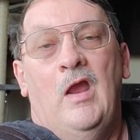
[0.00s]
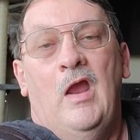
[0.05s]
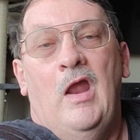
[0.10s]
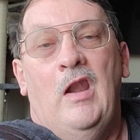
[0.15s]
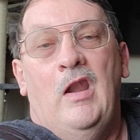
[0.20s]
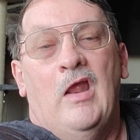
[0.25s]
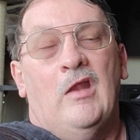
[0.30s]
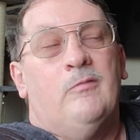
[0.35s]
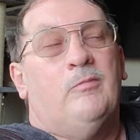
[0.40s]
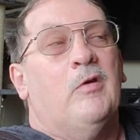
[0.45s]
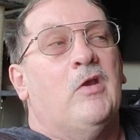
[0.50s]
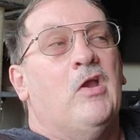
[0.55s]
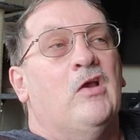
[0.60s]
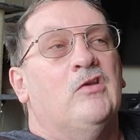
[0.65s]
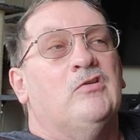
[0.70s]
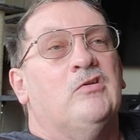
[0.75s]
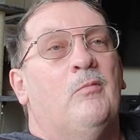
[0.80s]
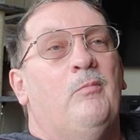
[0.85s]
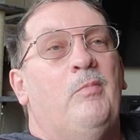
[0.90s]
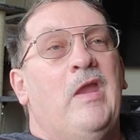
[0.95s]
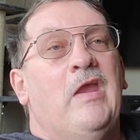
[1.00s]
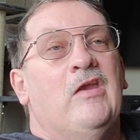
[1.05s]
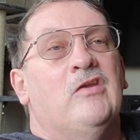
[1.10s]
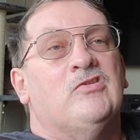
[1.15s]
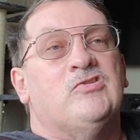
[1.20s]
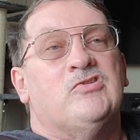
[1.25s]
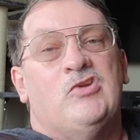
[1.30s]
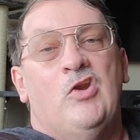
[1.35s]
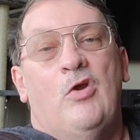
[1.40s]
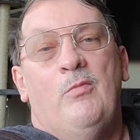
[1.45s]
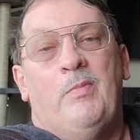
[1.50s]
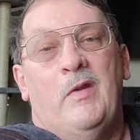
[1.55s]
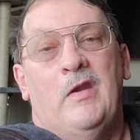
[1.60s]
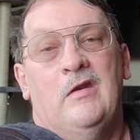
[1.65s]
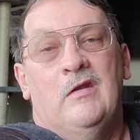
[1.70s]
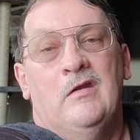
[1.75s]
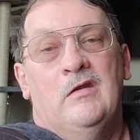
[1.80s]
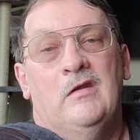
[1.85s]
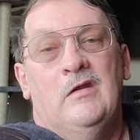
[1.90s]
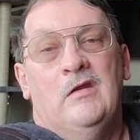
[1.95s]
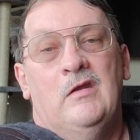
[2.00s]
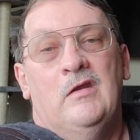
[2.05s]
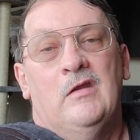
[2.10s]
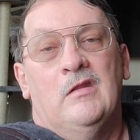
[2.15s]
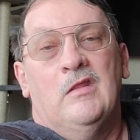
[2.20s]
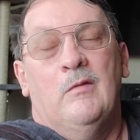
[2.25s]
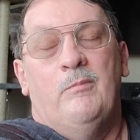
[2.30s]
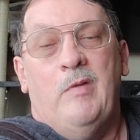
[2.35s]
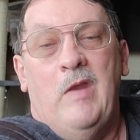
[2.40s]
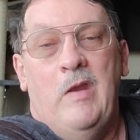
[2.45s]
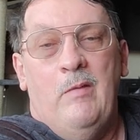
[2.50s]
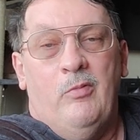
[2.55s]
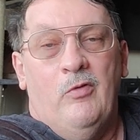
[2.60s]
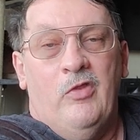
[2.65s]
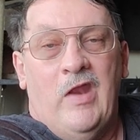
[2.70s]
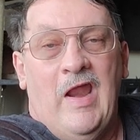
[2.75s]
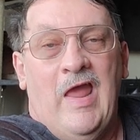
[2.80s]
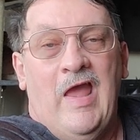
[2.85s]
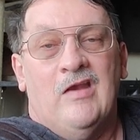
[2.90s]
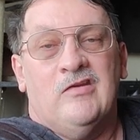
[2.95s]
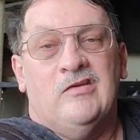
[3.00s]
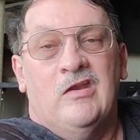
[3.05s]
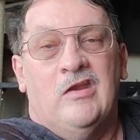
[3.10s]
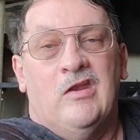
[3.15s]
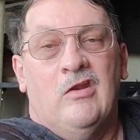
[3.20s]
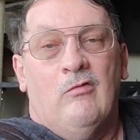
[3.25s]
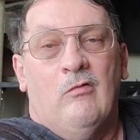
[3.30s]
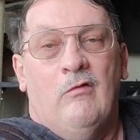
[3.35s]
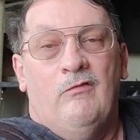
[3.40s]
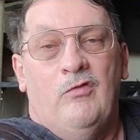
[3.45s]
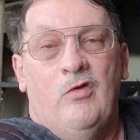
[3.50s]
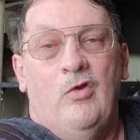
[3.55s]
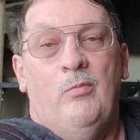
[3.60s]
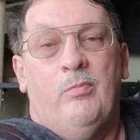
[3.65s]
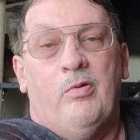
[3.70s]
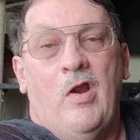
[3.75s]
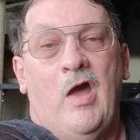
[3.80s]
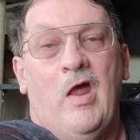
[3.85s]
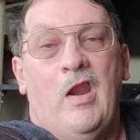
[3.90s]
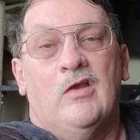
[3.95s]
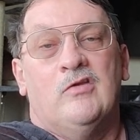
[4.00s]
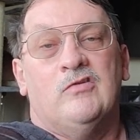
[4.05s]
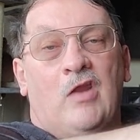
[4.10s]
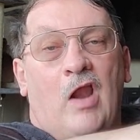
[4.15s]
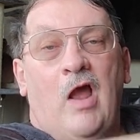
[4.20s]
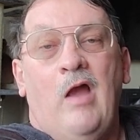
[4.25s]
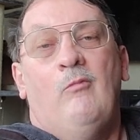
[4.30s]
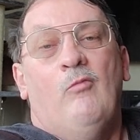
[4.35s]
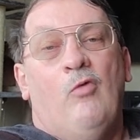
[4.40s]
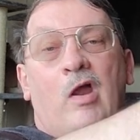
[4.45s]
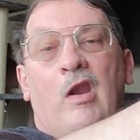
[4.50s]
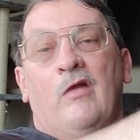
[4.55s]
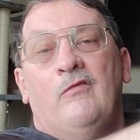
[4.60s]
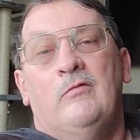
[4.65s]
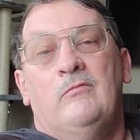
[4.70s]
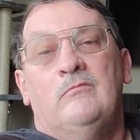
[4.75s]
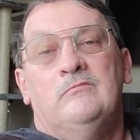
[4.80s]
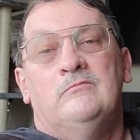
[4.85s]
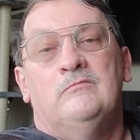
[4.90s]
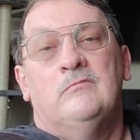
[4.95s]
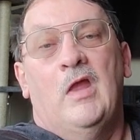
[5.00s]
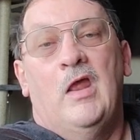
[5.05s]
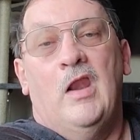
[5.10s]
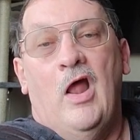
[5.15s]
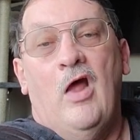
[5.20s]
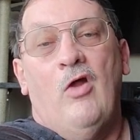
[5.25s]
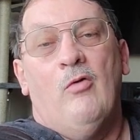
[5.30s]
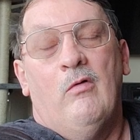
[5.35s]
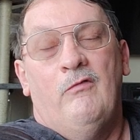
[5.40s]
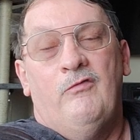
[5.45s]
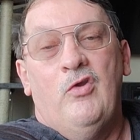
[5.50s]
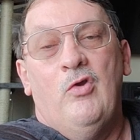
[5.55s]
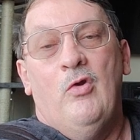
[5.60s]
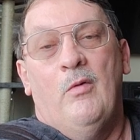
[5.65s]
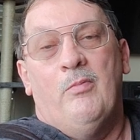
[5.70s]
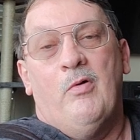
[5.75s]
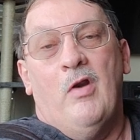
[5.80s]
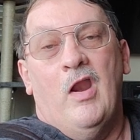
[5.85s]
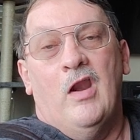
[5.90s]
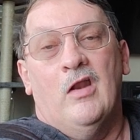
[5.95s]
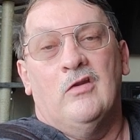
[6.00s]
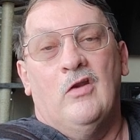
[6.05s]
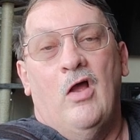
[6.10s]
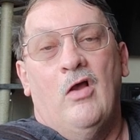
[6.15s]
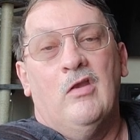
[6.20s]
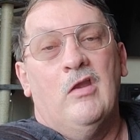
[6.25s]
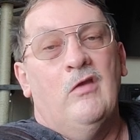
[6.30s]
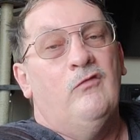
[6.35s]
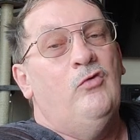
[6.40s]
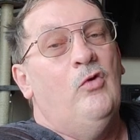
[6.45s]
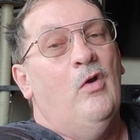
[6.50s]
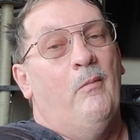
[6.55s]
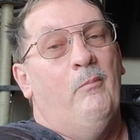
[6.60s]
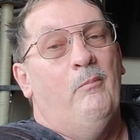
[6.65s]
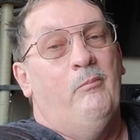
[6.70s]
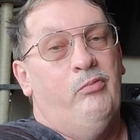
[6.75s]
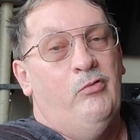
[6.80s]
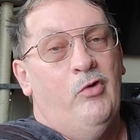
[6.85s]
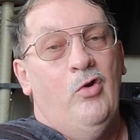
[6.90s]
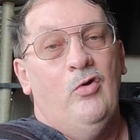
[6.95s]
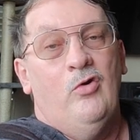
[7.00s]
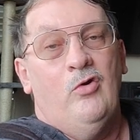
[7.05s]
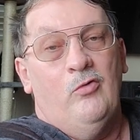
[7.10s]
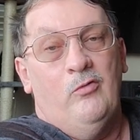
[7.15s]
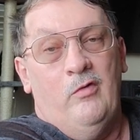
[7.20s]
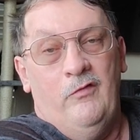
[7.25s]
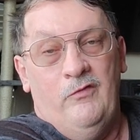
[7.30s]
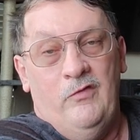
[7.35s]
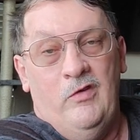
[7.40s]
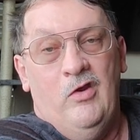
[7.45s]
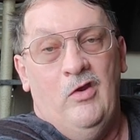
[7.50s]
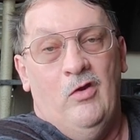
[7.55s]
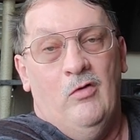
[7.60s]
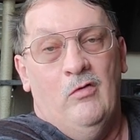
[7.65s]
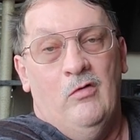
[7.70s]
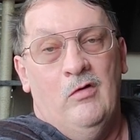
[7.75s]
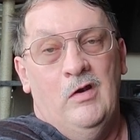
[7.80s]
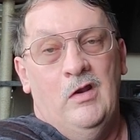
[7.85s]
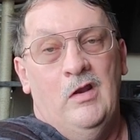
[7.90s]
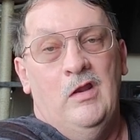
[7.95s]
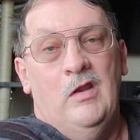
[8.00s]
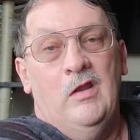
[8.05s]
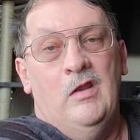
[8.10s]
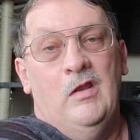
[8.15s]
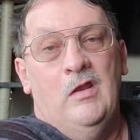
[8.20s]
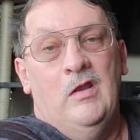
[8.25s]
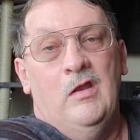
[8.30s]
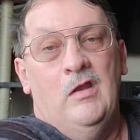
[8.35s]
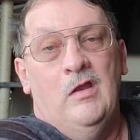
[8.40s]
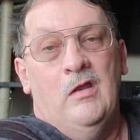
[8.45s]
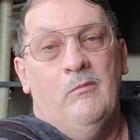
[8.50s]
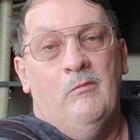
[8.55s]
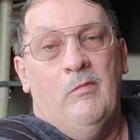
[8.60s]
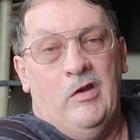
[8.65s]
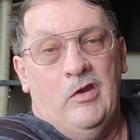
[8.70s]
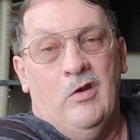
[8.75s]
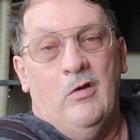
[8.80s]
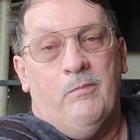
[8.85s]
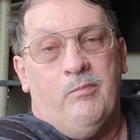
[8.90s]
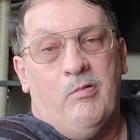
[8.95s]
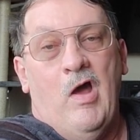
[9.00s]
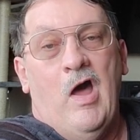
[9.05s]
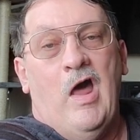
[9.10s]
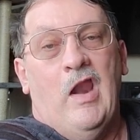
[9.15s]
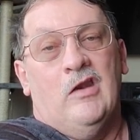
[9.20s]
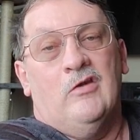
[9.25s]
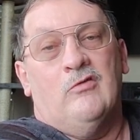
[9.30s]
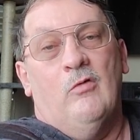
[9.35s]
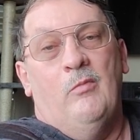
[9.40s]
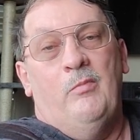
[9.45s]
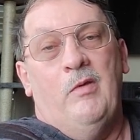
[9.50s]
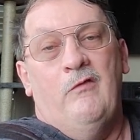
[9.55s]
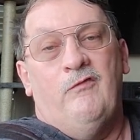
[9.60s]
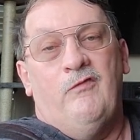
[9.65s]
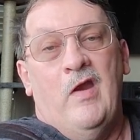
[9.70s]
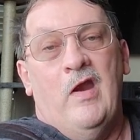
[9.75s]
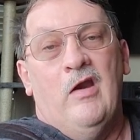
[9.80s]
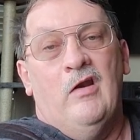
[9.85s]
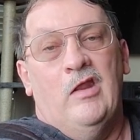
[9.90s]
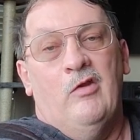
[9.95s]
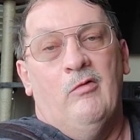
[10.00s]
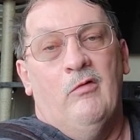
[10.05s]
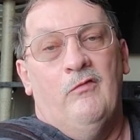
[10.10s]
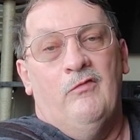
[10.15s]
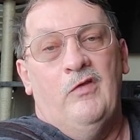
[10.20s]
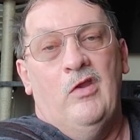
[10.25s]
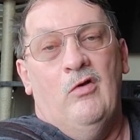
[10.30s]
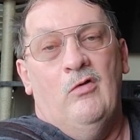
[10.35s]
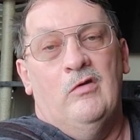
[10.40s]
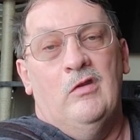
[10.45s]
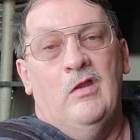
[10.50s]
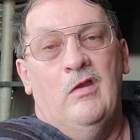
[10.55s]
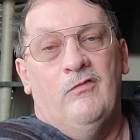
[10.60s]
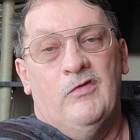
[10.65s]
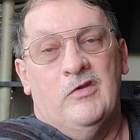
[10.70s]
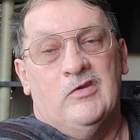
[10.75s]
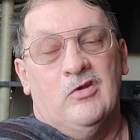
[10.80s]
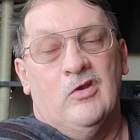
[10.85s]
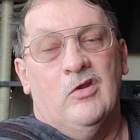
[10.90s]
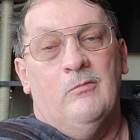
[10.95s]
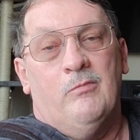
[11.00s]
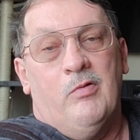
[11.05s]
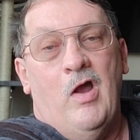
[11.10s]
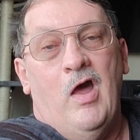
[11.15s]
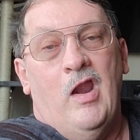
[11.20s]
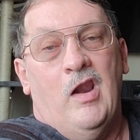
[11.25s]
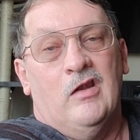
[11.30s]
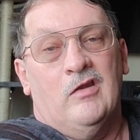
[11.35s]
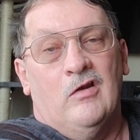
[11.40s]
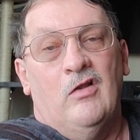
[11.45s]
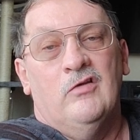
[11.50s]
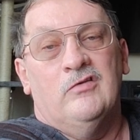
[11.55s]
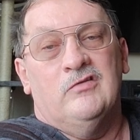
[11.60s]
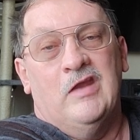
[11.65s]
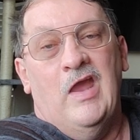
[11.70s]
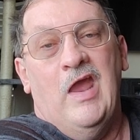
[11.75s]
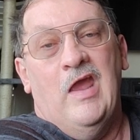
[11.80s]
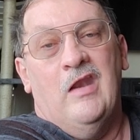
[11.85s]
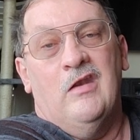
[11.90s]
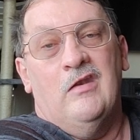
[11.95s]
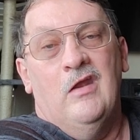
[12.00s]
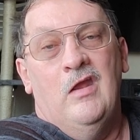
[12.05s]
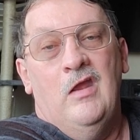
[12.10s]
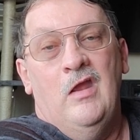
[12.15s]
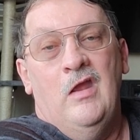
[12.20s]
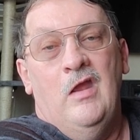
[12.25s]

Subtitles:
And that's because they're being stupid. The people that actually can review products, I'm one of them, and I'll review a product. I'll give you a brutal review, but your product will be fairly reviewed. If it's a good product, I'll say it.